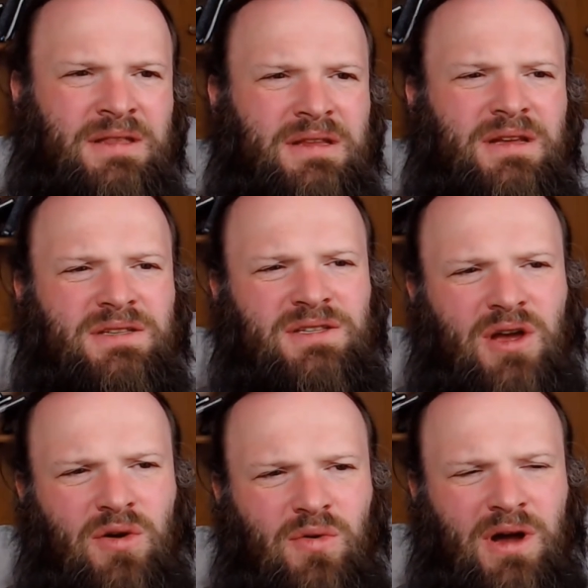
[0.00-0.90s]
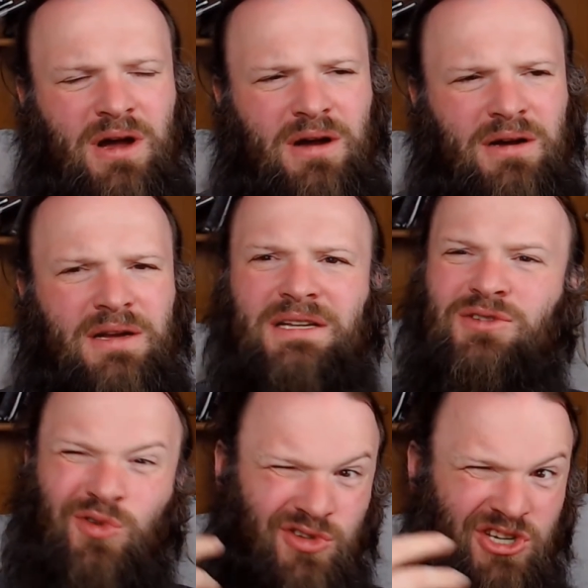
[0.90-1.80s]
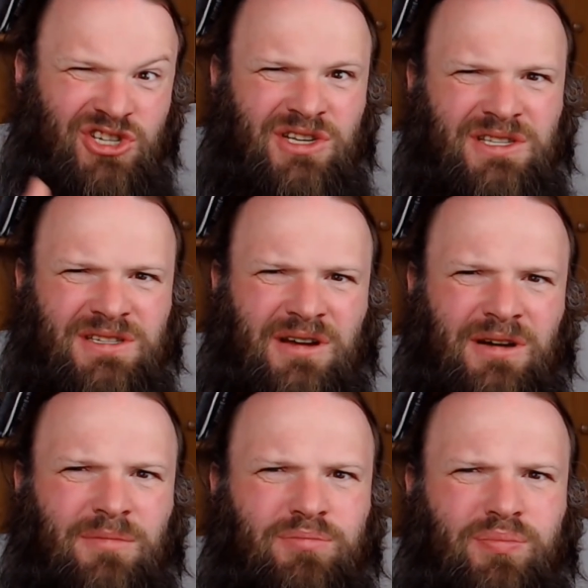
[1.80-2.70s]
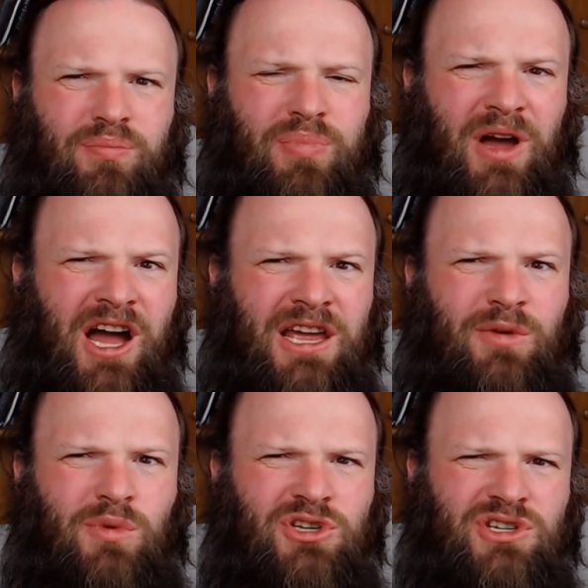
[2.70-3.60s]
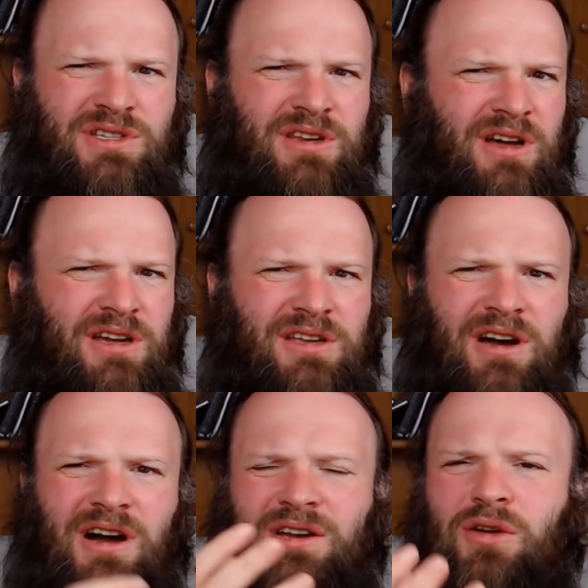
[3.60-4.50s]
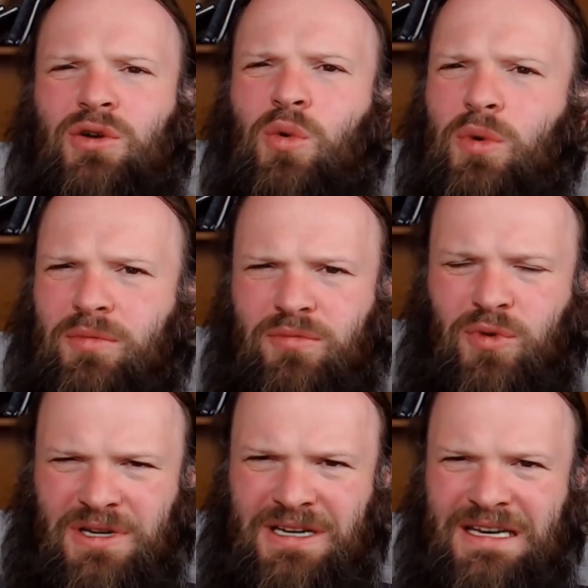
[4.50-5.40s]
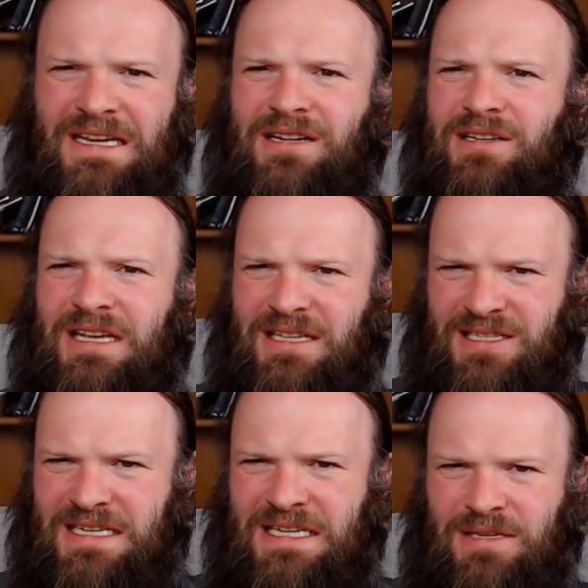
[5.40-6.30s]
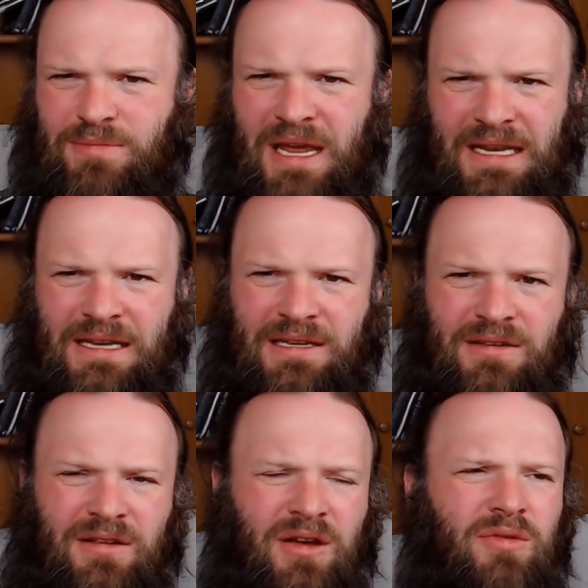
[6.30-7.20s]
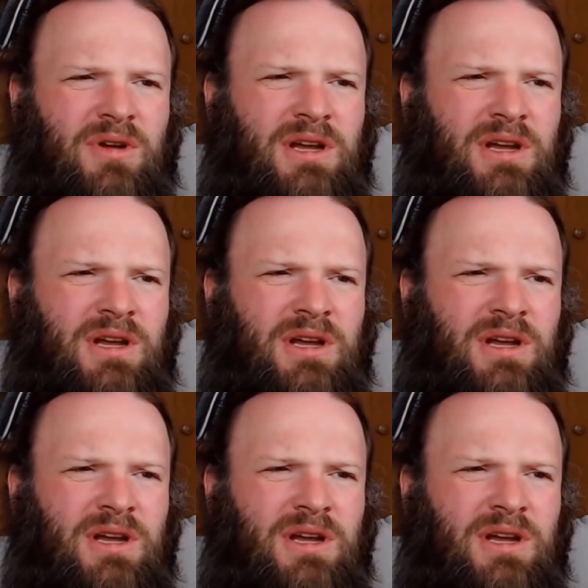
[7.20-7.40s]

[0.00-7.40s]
So, it's not dish, it's a Brei, which is like, I don't know what little kids eat mainly, you know?